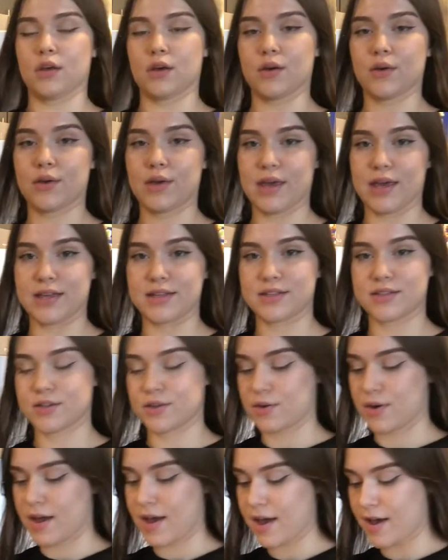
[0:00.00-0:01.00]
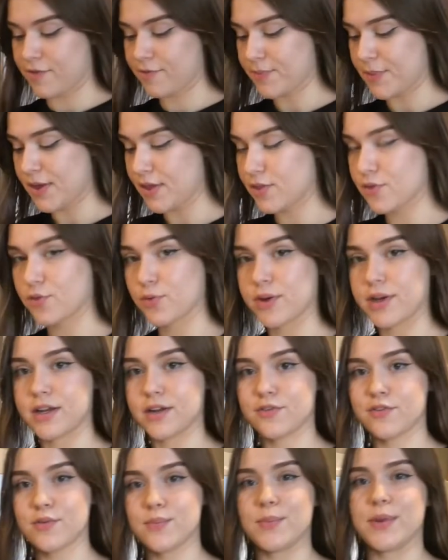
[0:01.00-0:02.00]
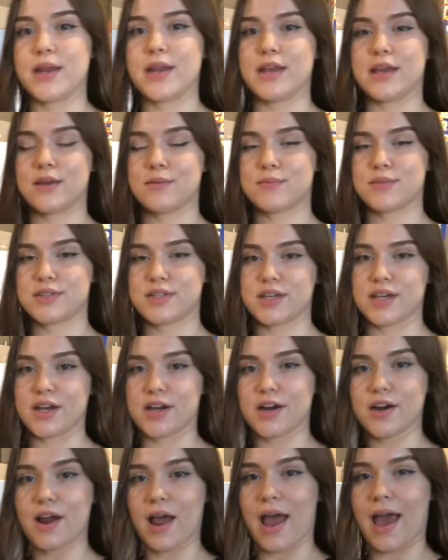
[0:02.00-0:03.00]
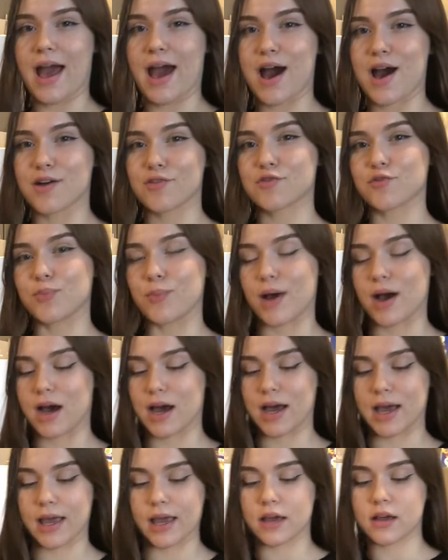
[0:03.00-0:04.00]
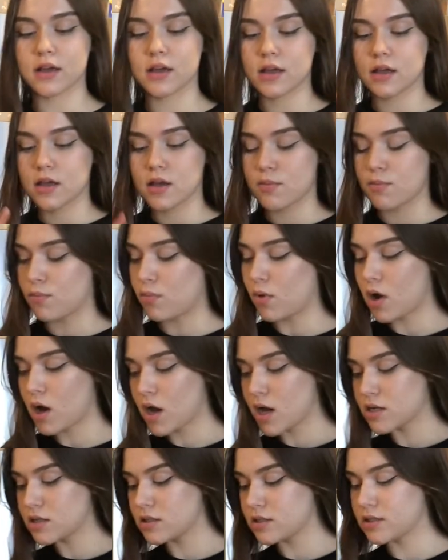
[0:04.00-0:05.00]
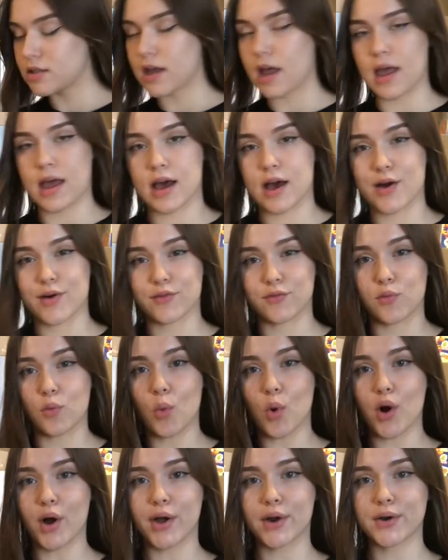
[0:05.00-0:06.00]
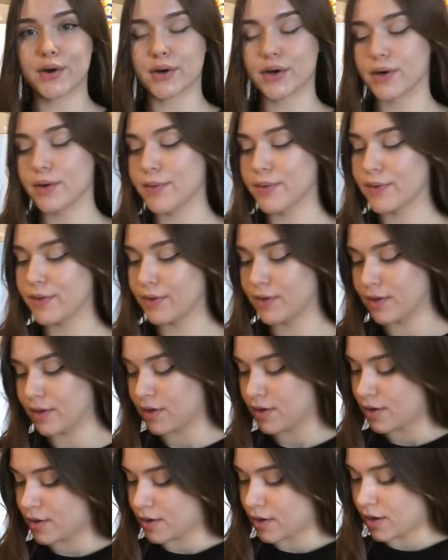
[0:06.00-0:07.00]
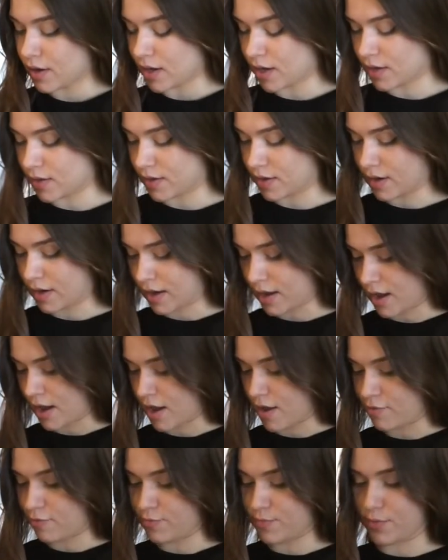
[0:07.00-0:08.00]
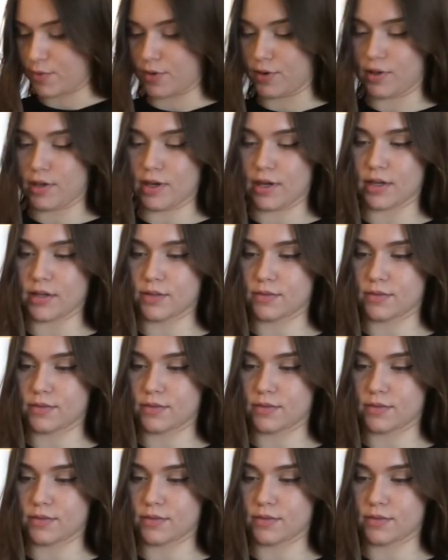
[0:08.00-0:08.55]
Okay, so I have my 3 different mediums here. I have my moss, I have water, and then I have perlite.